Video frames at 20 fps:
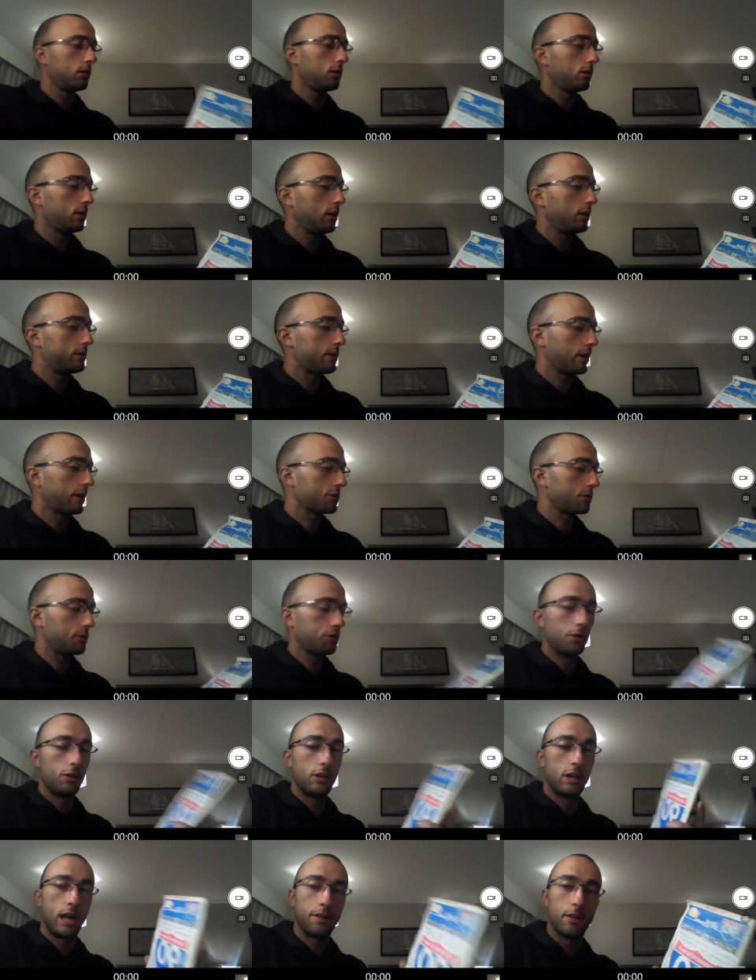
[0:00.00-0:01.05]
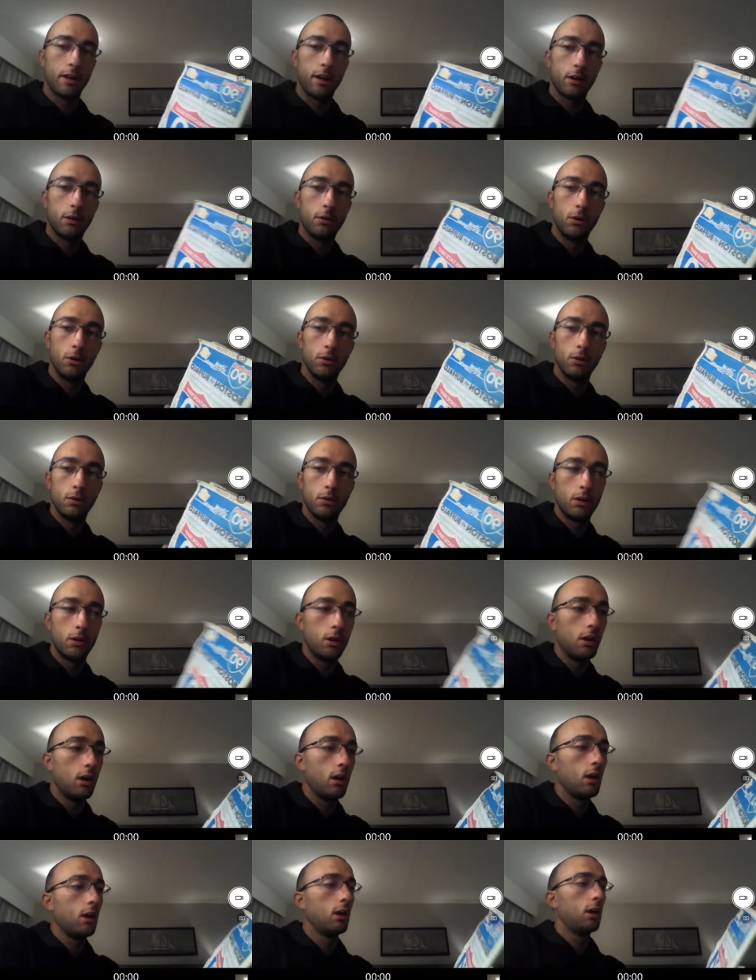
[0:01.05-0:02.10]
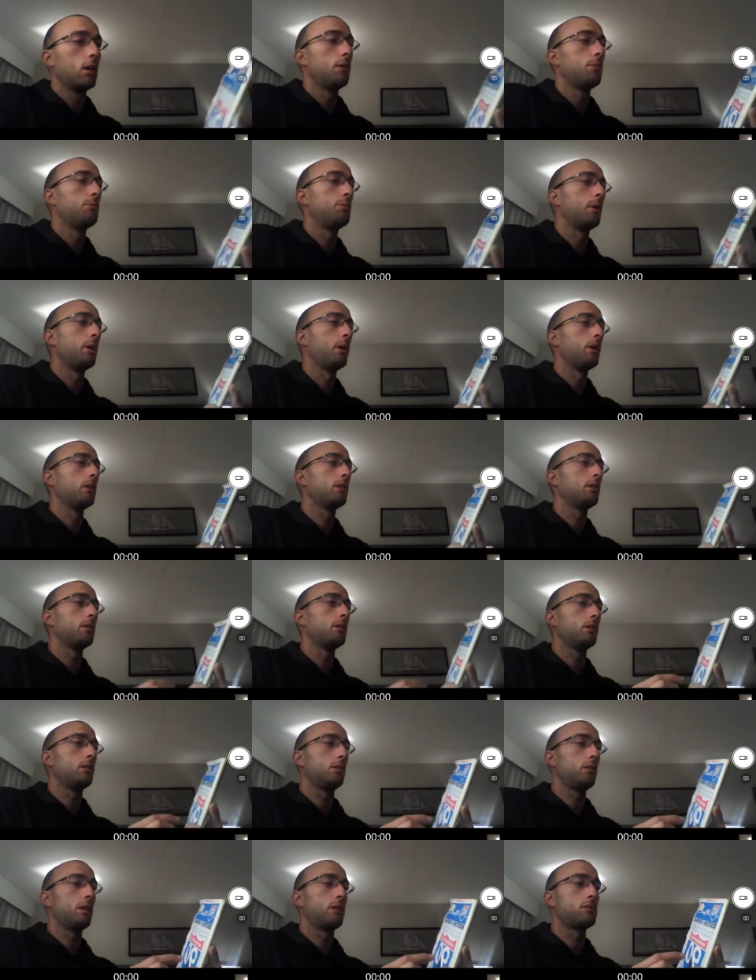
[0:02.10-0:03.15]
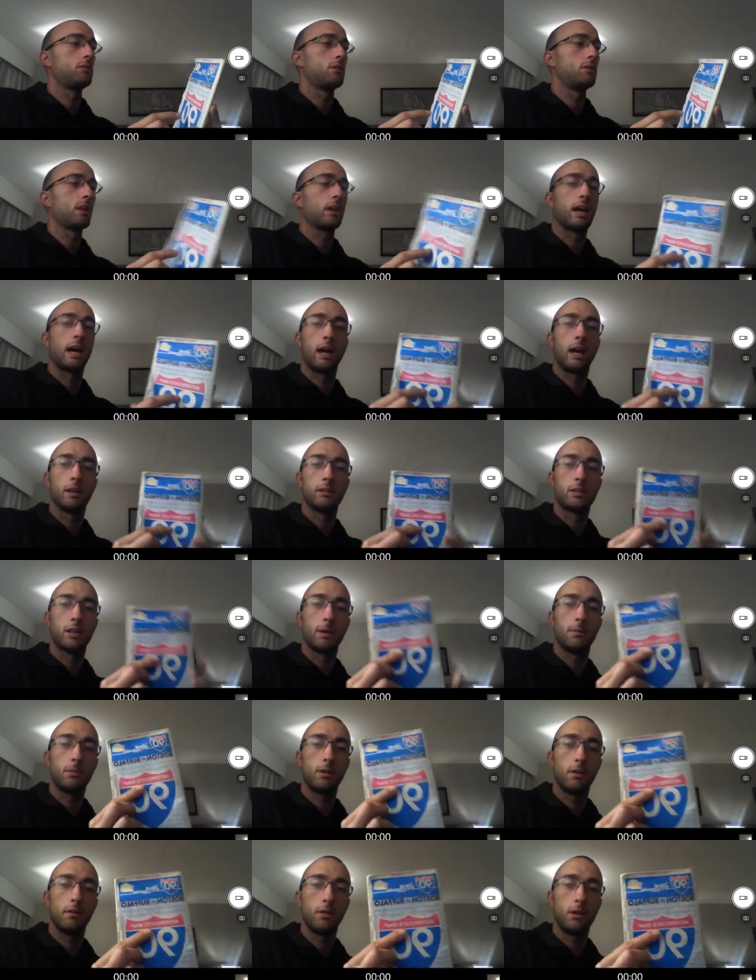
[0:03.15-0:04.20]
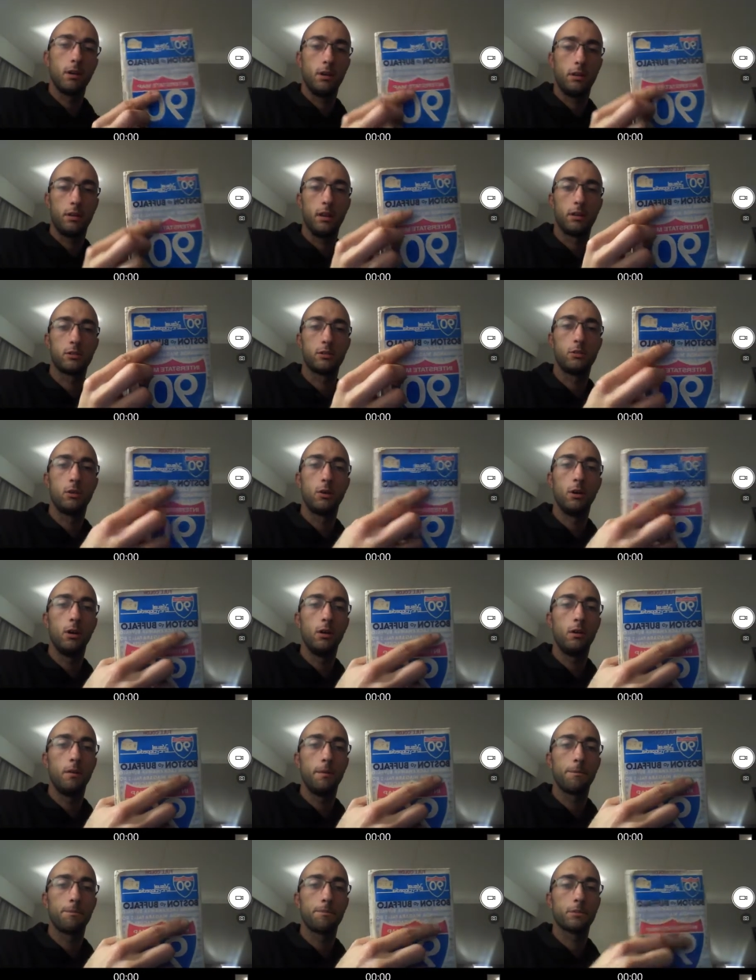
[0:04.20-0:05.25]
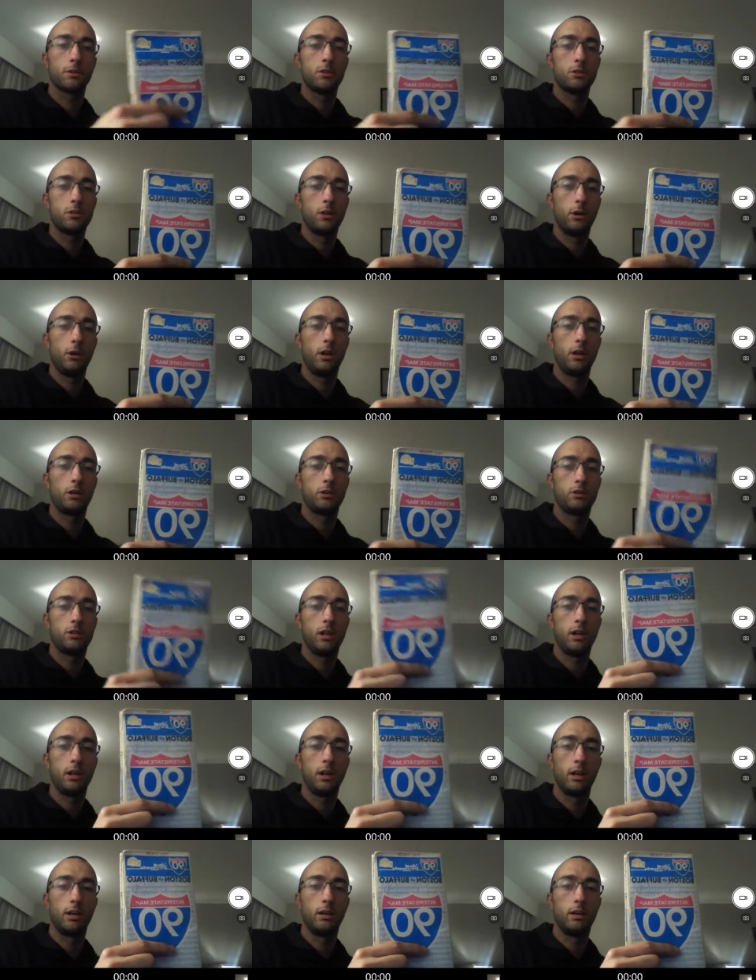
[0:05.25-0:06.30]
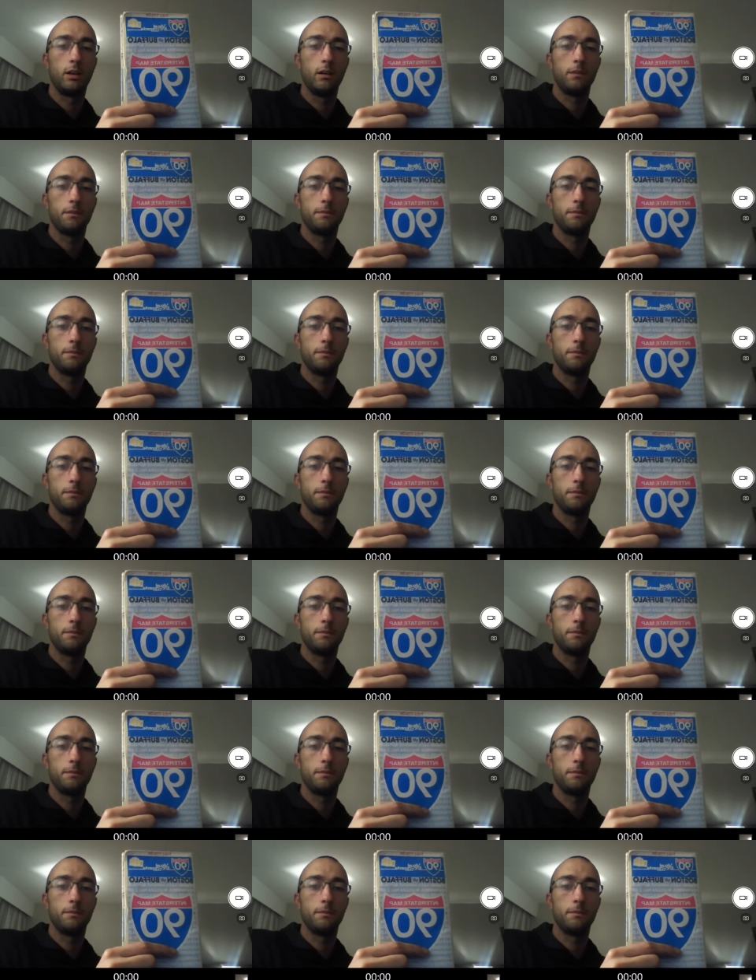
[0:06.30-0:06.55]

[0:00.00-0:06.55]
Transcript: It's actually really not that cool, but it's the concept of it that's cool. So Interstate 90,